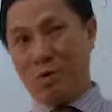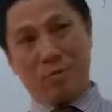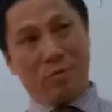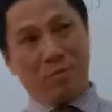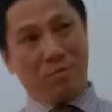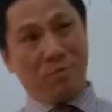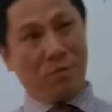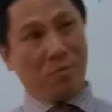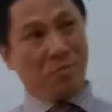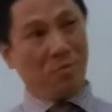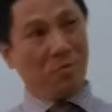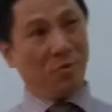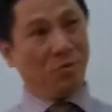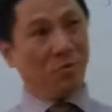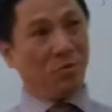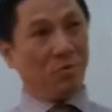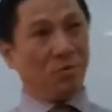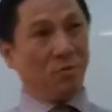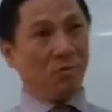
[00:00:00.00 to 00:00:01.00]
with
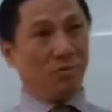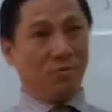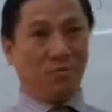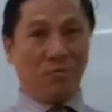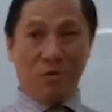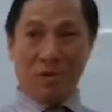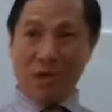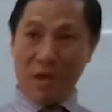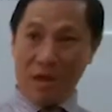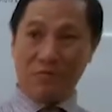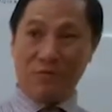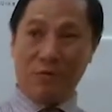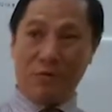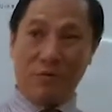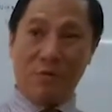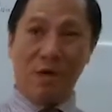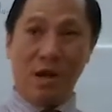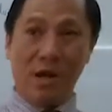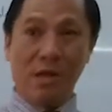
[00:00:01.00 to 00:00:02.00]
people
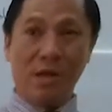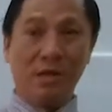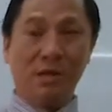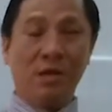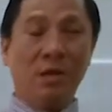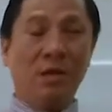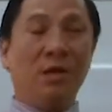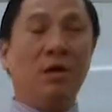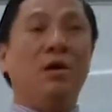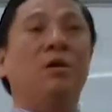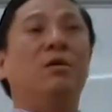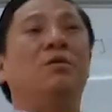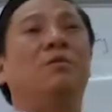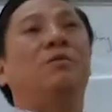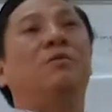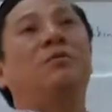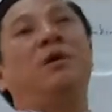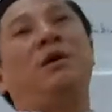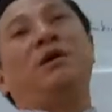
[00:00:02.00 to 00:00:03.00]
forgetful, right?
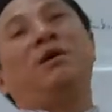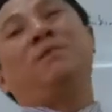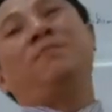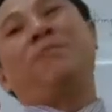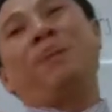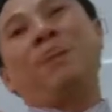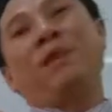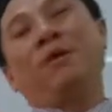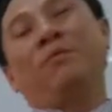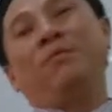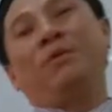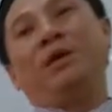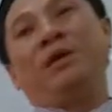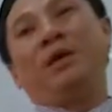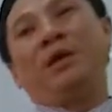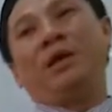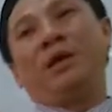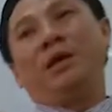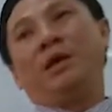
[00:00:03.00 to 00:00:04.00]
Okay,
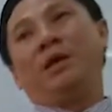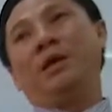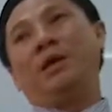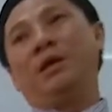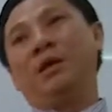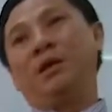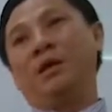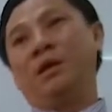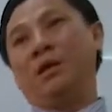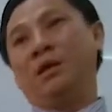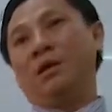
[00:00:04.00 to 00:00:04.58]
we